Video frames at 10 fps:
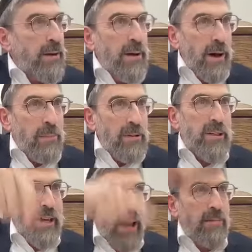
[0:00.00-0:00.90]
a bunch
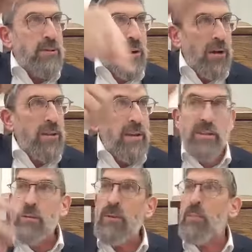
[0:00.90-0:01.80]
of carrots or
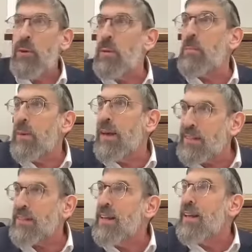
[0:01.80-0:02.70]
onions, so we put them in bags.